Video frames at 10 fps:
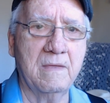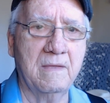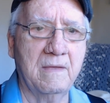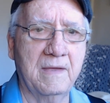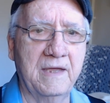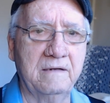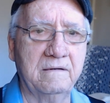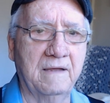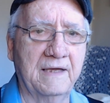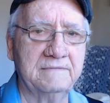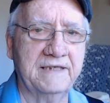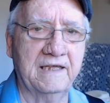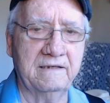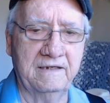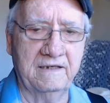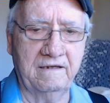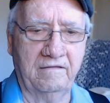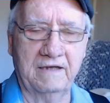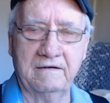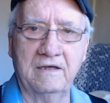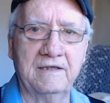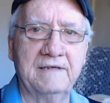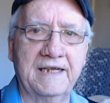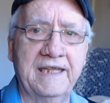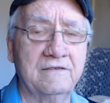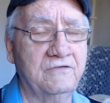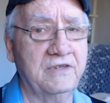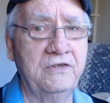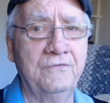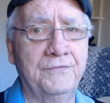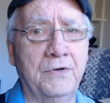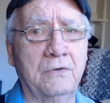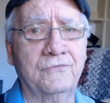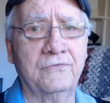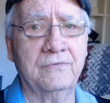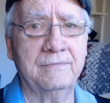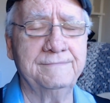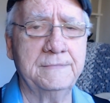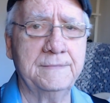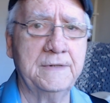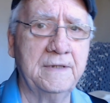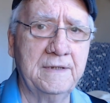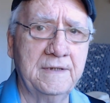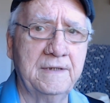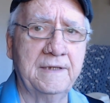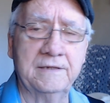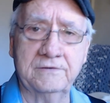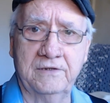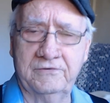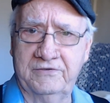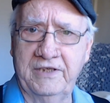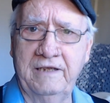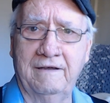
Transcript: Hate that. Can't get anything done. I can't see you folks. It's good to see you.